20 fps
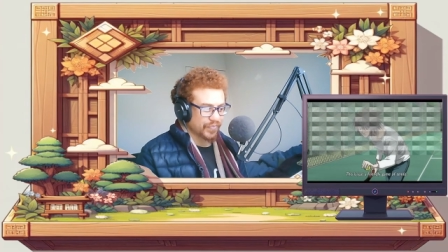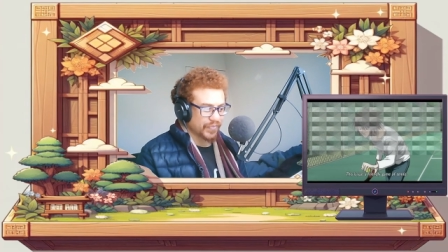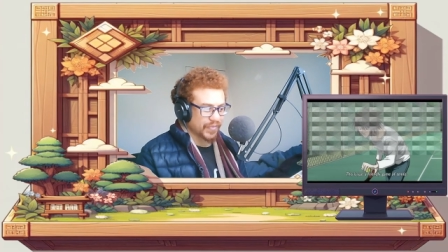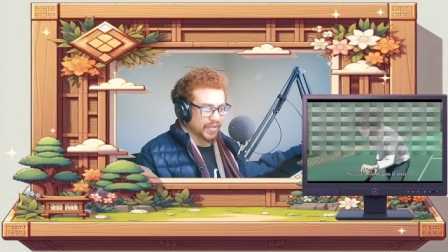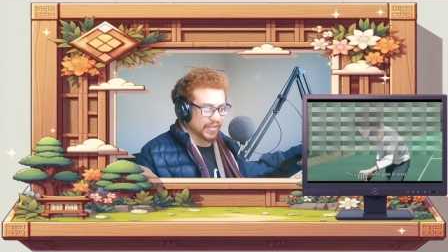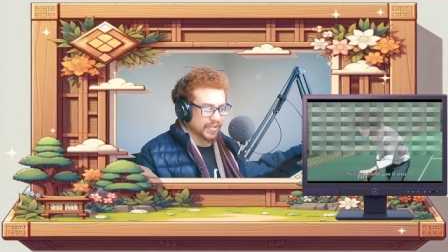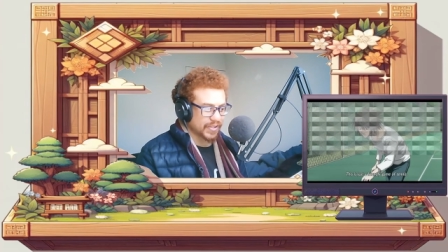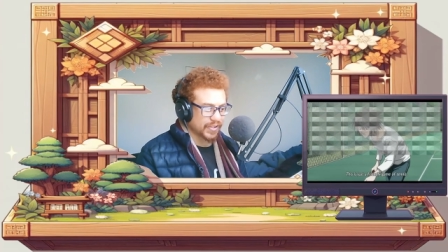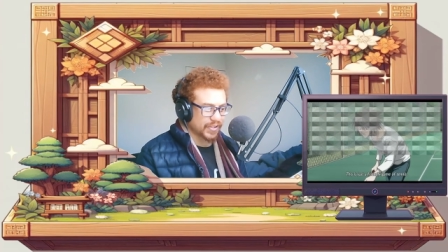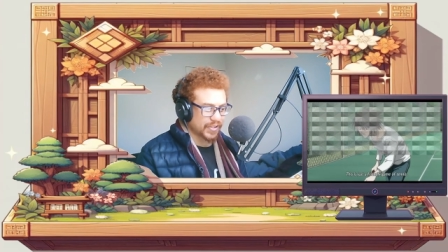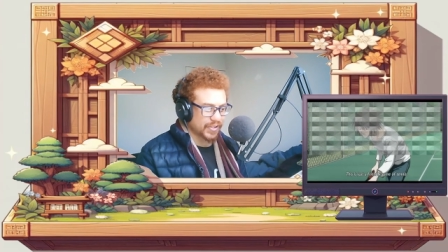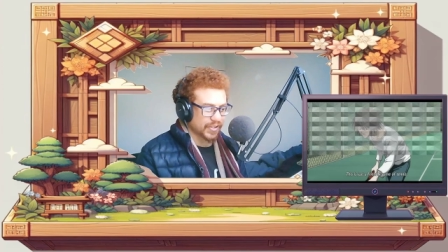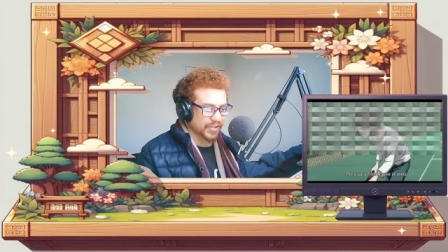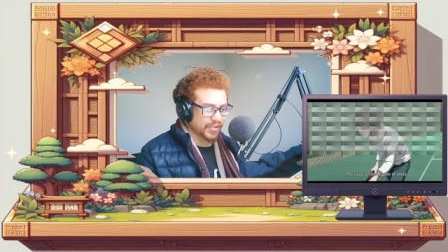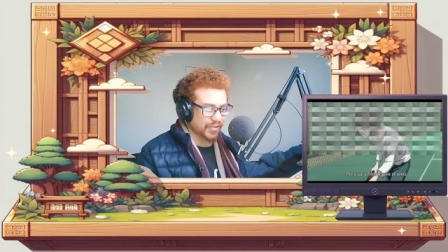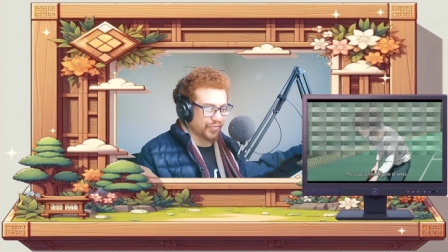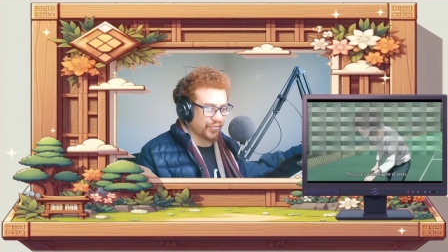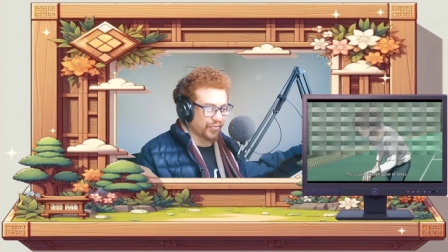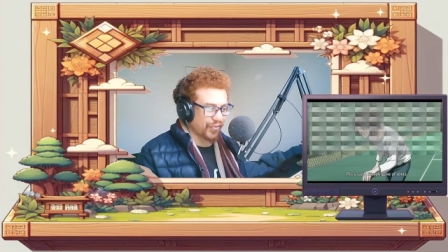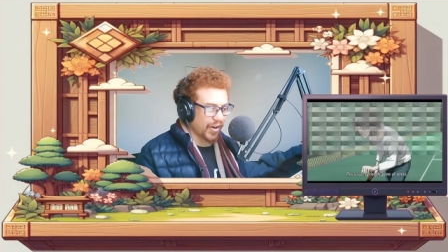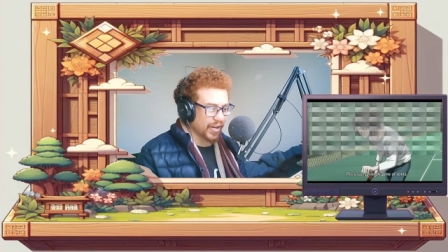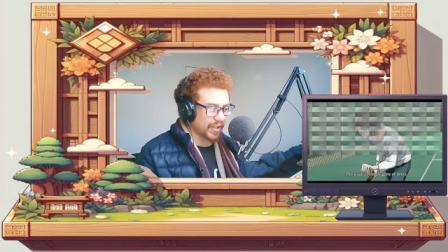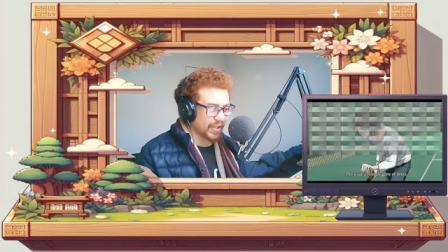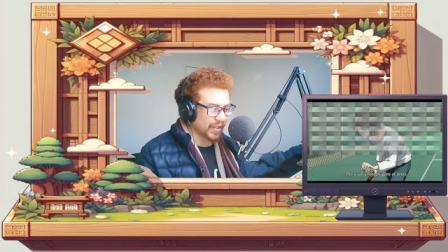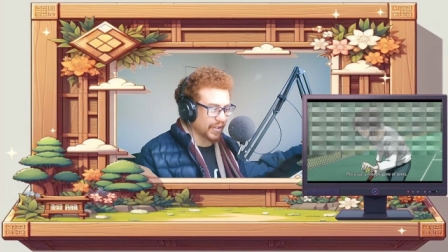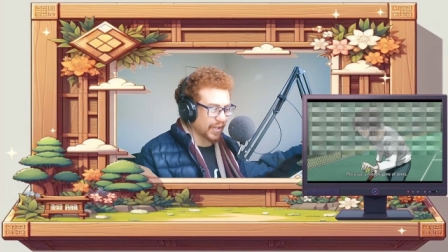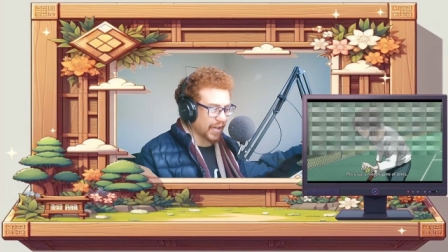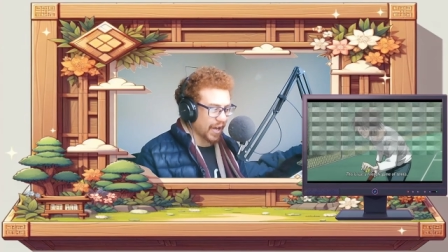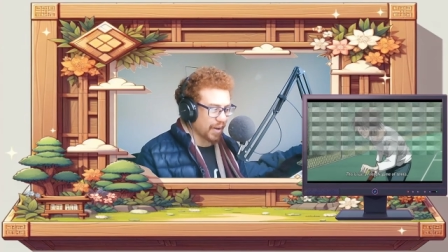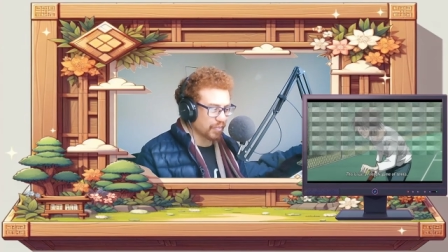This is just a friendly
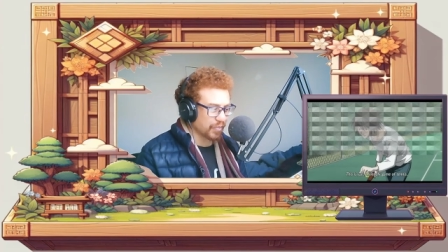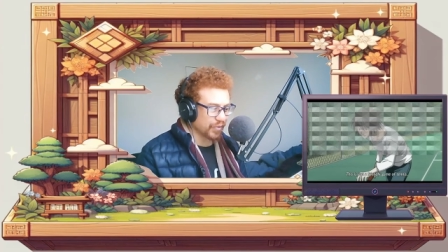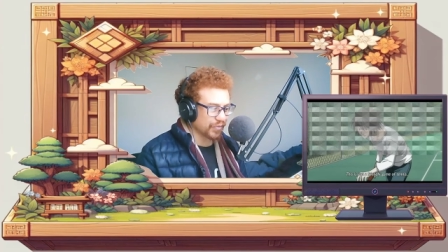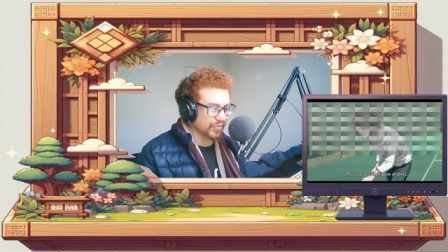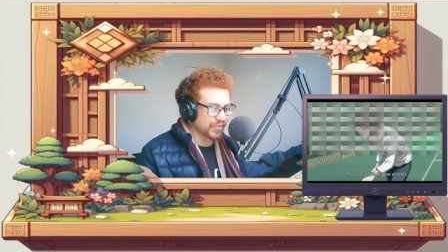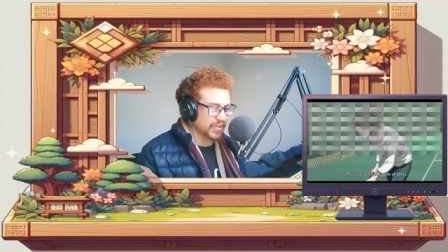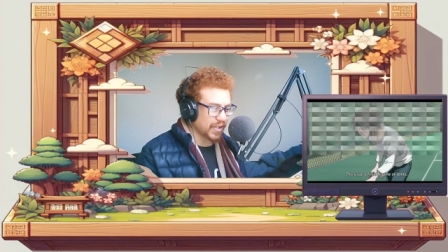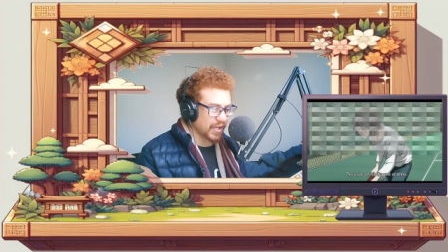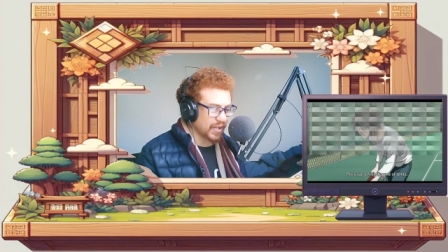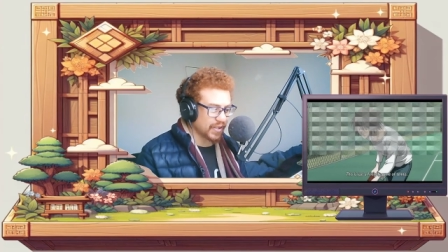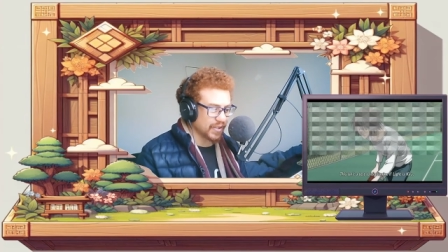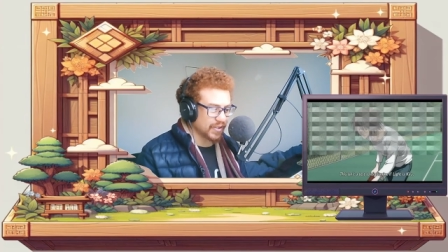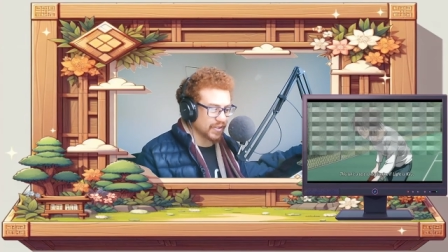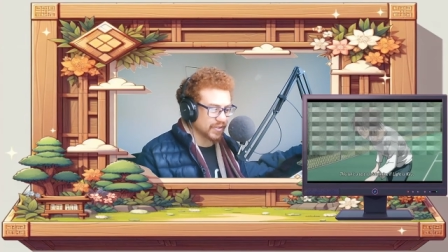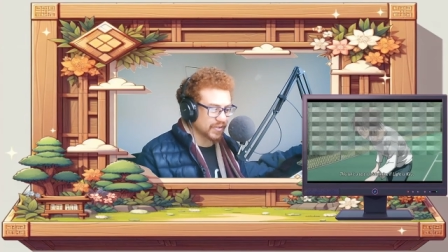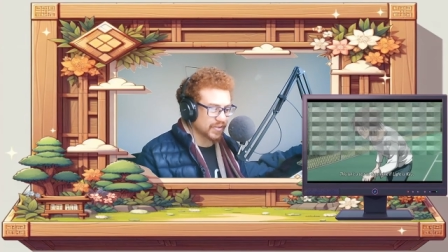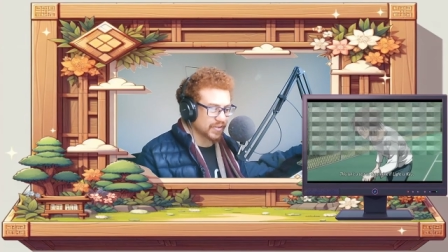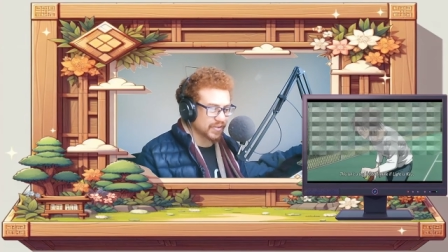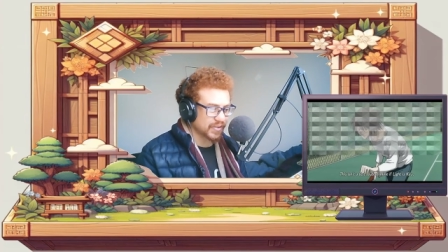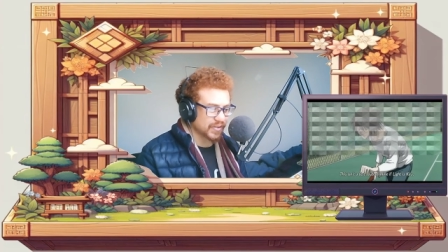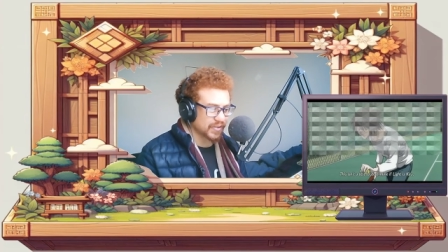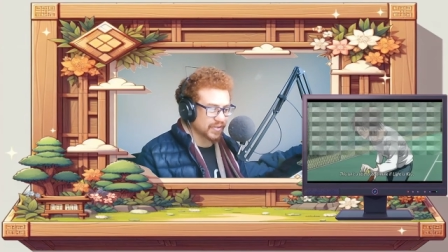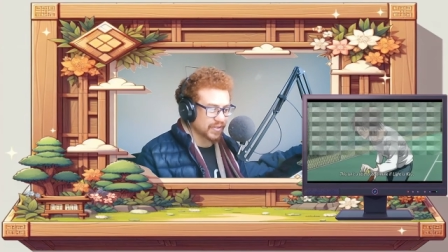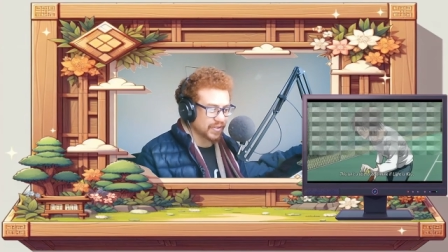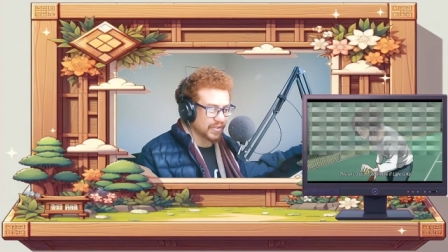game of tennis.